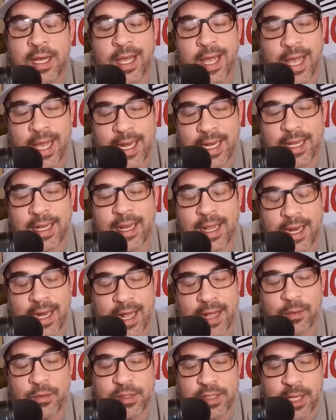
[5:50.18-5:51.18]
and it and
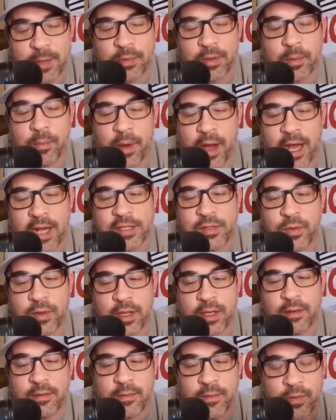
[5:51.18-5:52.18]
I was able to box with
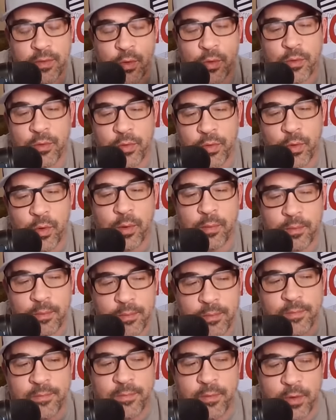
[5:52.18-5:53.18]
it through through
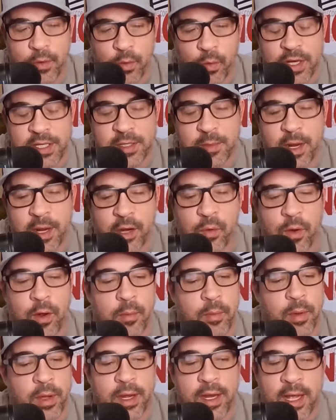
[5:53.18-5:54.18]
for the rest of my career.
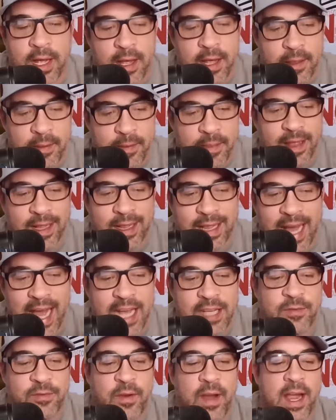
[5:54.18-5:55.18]
But the
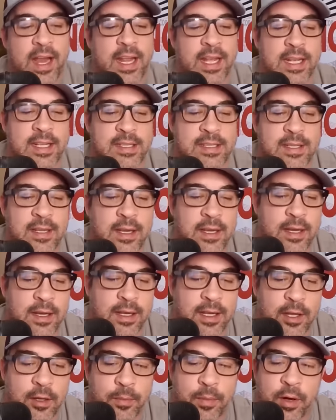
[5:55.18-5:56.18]
last fight against uh,
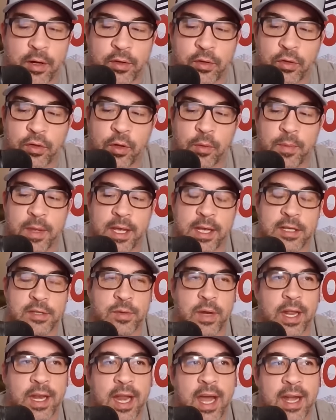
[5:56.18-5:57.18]
Gilberto Dominguez,
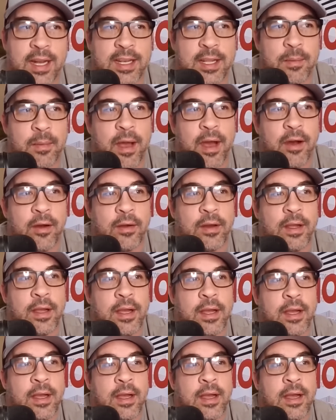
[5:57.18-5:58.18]
when I knocked him out,
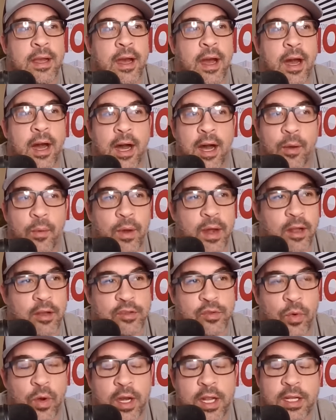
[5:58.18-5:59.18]
uh, when I
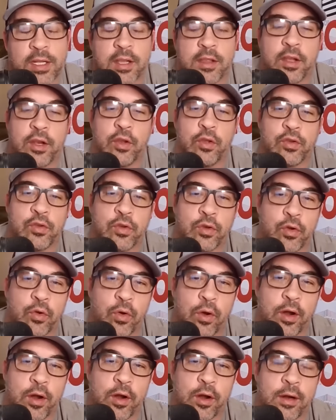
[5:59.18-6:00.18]
was running to the neutral
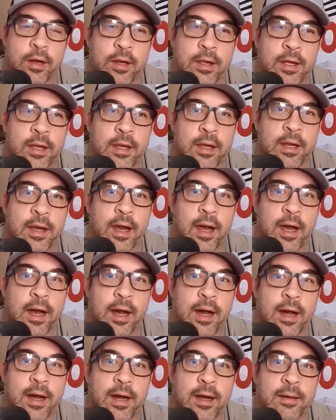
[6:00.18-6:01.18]
corner,
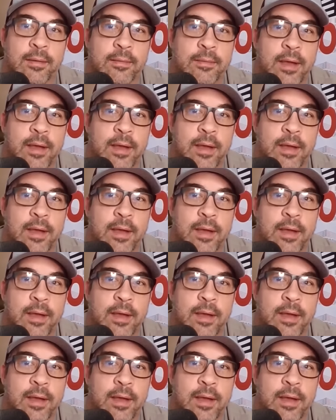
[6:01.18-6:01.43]
uh,